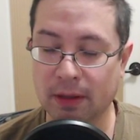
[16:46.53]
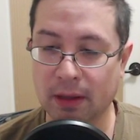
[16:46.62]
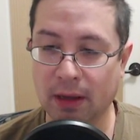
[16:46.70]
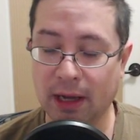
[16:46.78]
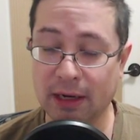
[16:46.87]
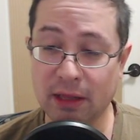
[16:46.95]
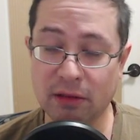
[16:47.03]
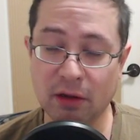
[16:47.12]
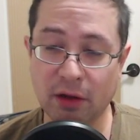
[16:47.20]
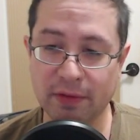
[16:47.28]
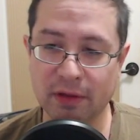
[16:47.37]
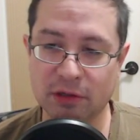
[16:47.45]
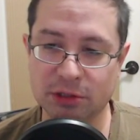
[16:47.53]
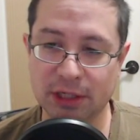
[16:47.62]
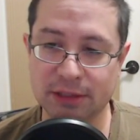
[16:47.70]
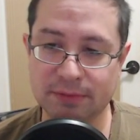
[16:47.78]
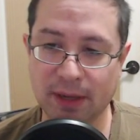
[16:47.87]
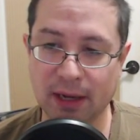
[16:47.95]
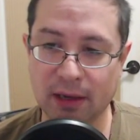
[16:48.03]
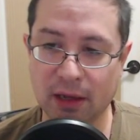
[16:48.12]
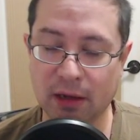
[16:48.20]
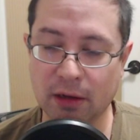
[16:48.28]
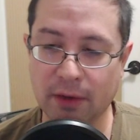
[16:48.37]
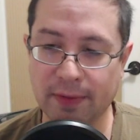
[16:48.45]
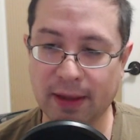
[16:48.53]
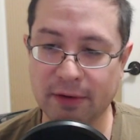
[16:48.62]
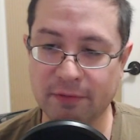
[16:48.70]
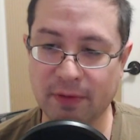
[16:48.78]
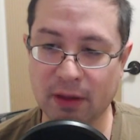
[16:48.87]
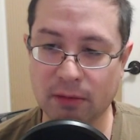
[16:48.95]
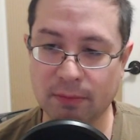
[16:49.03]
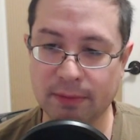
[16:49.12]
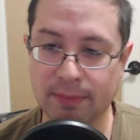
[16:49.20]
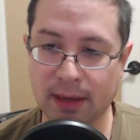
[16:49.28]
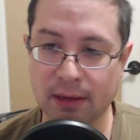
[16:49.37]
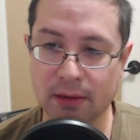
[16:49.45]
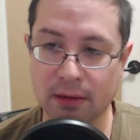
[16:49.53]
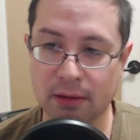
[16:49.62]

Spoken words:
At least I got the exchange back. Like I got that investment back.